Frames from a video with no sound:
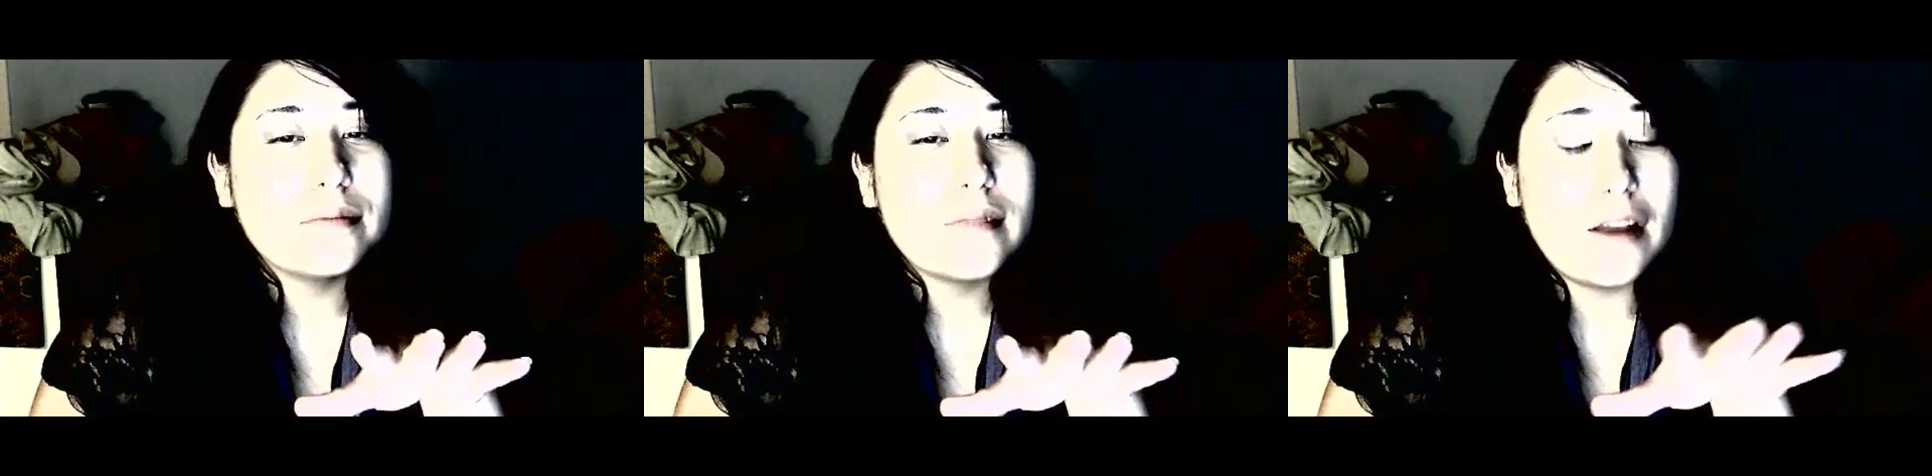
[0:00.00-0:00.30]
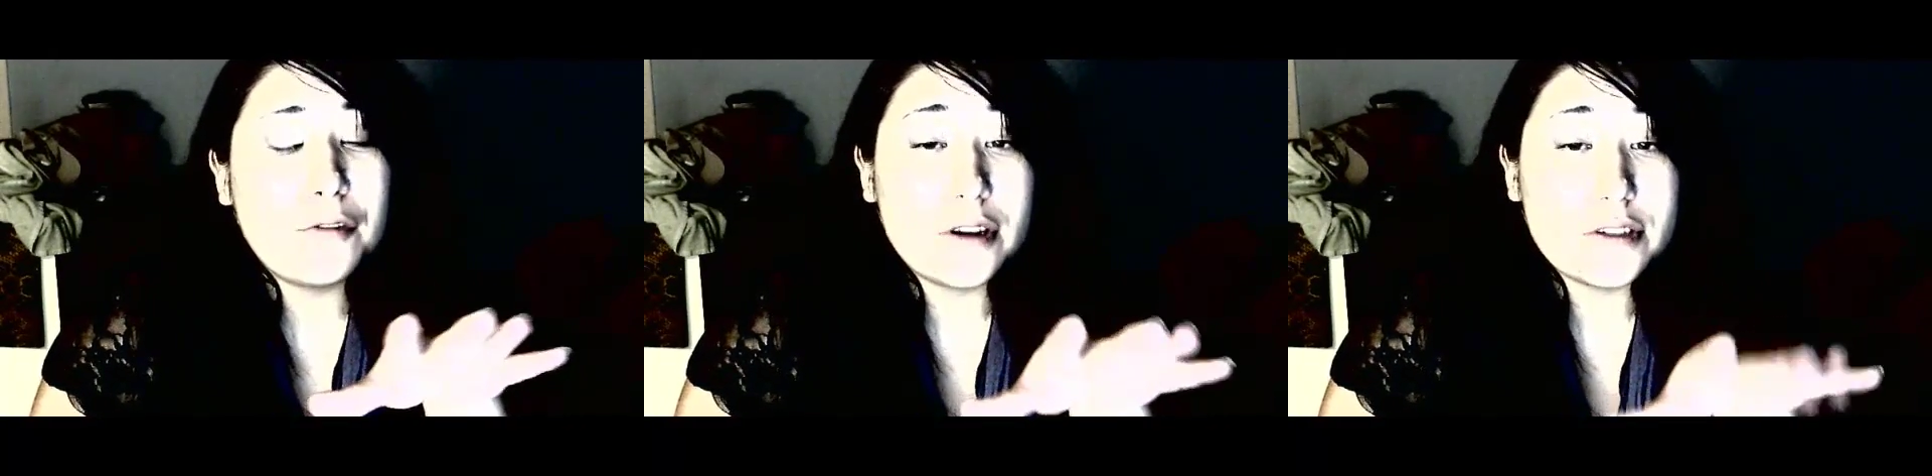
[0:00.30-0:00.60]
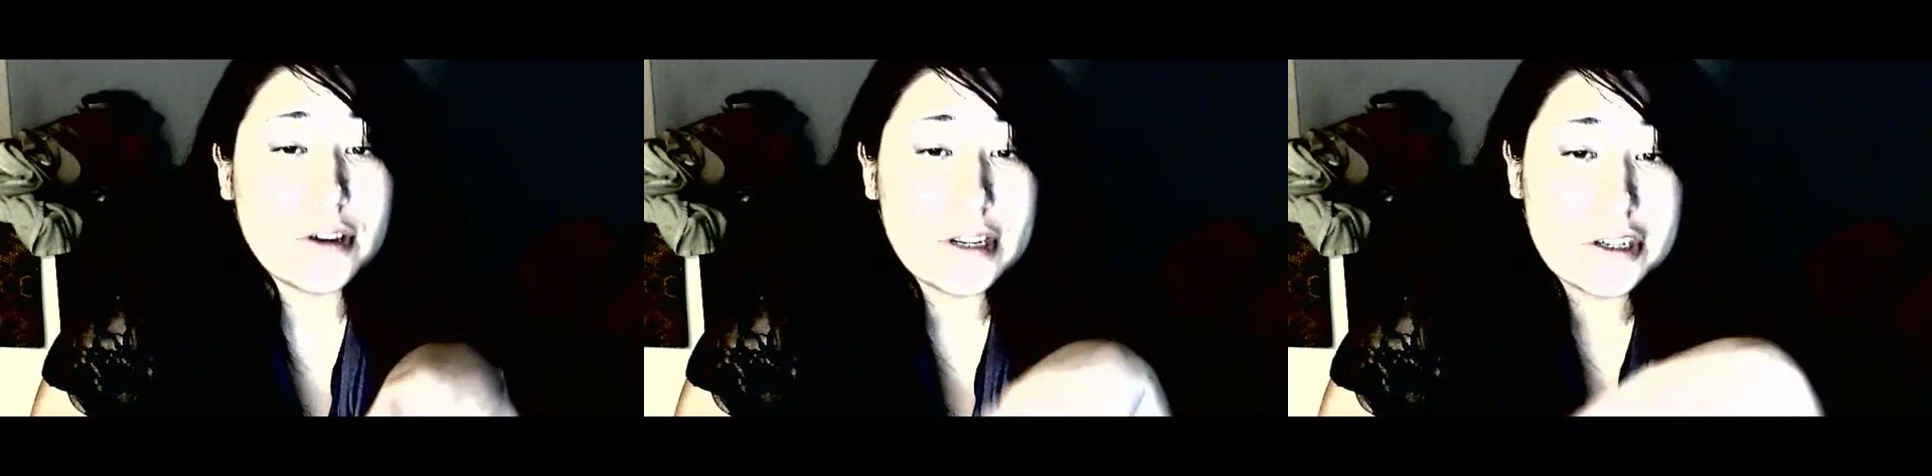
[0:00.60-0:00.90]
after I
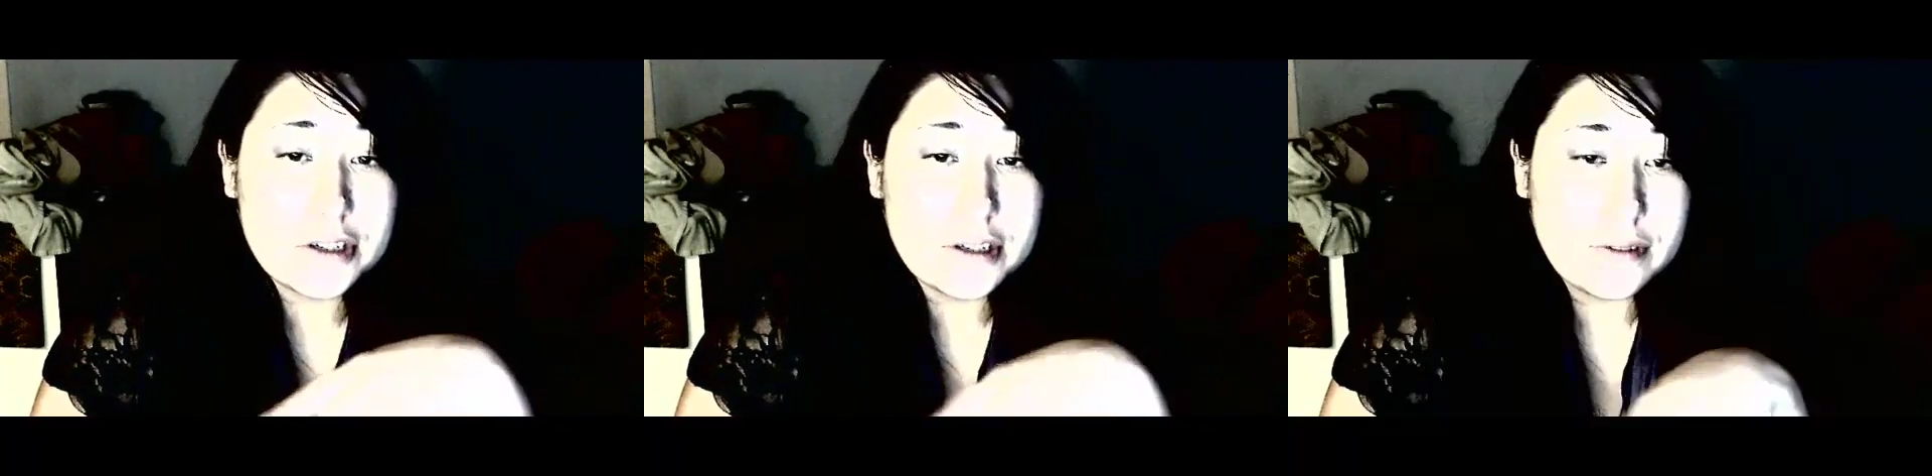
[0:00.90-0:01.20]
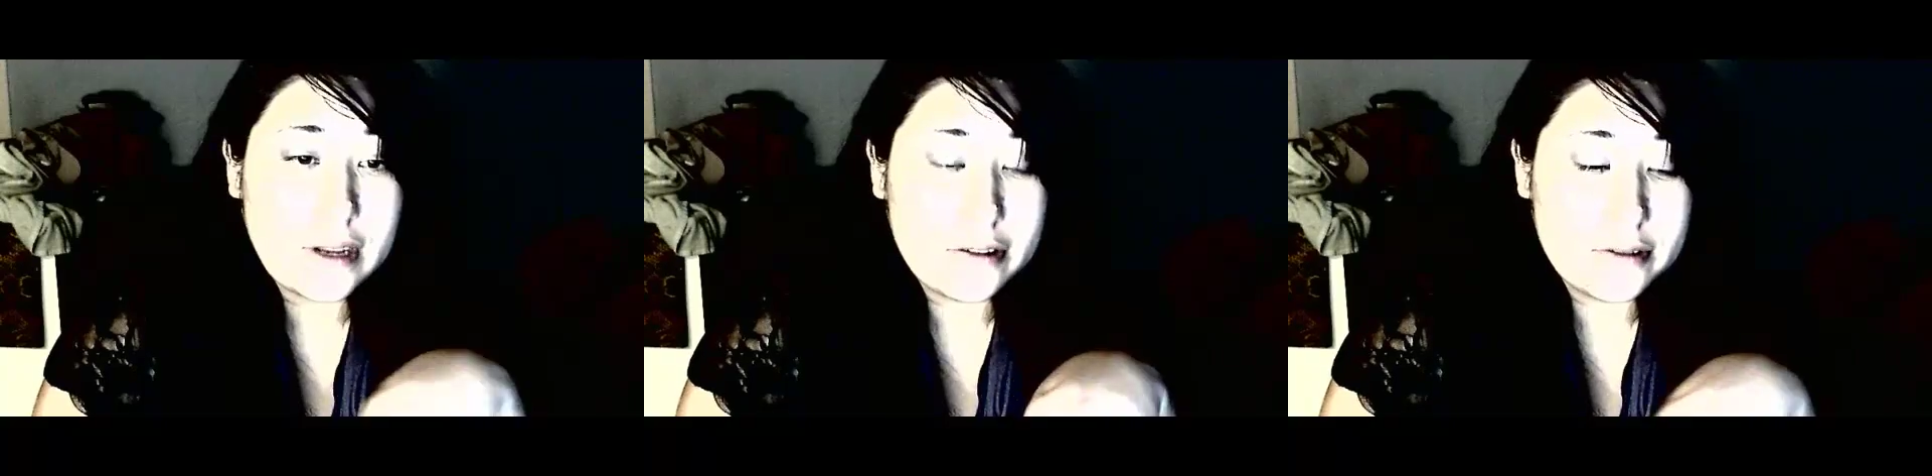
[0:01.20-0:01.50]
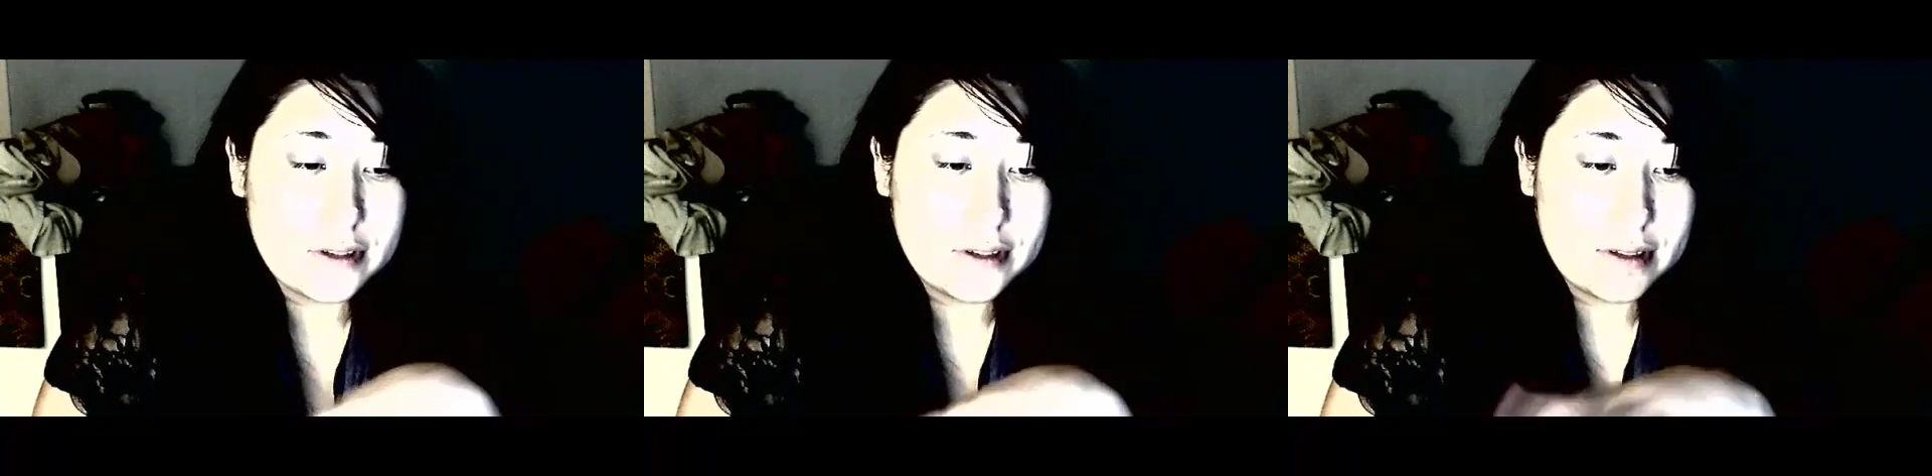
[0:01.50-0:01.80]
saw Agent of
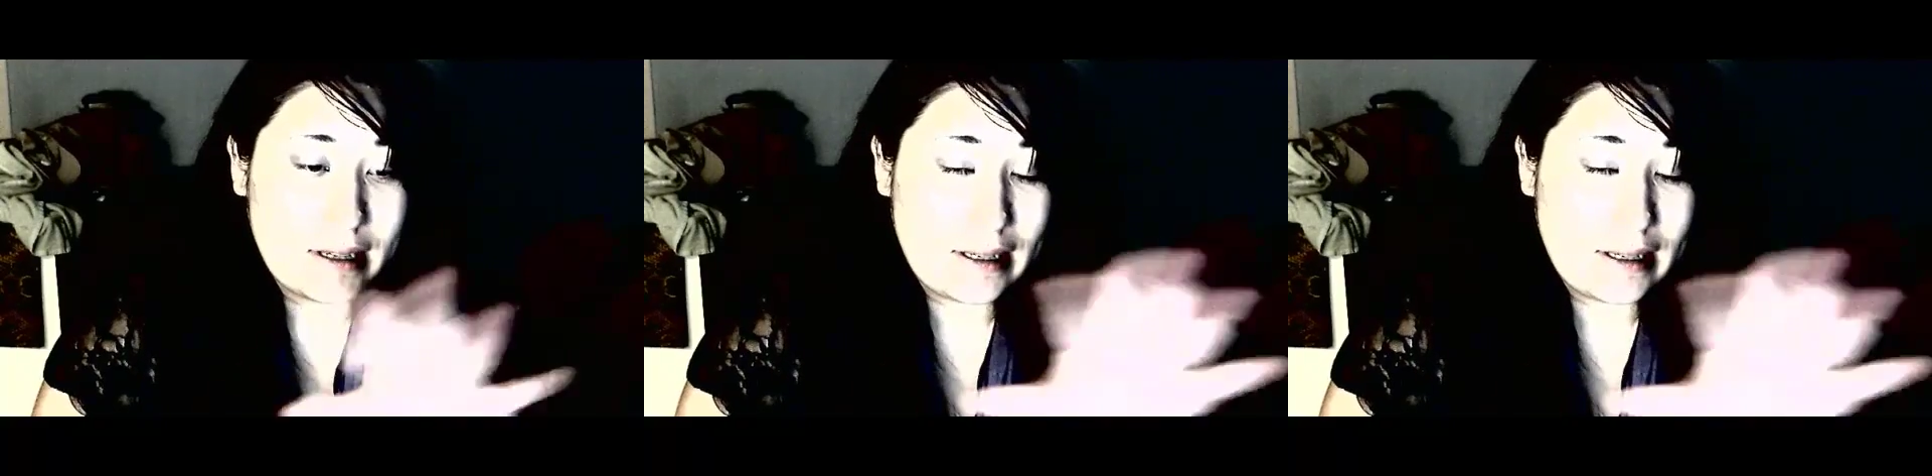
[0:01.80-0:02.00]
Doubt's